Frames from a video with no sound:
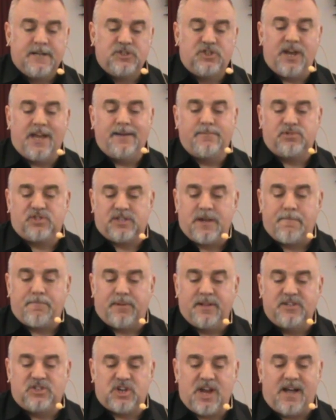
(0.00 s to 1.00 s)
James
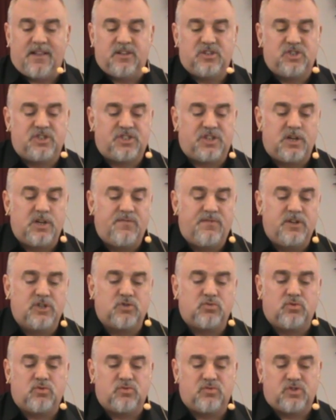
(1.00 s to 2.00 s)
simply challenges
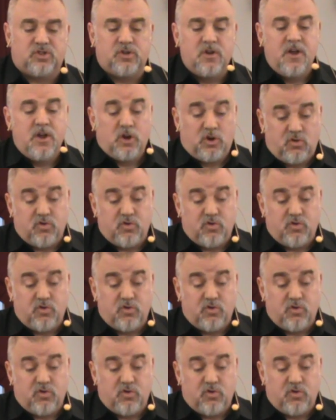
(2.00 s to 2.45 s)
individuals,